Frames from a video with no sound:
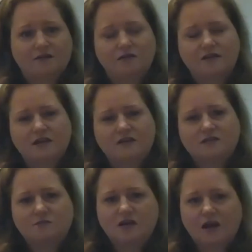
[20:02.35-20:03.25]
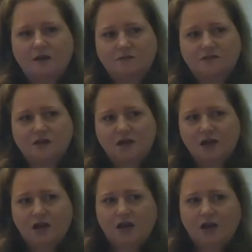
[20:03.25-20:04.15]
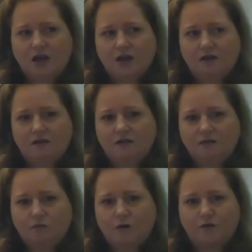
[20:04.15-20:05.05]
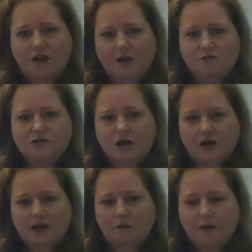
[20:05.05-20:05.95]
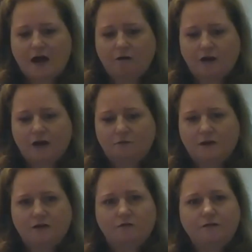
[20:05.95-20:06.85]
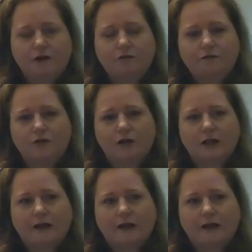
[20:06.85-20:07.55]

So I think sometimes in what Renee was talking about and being fearful,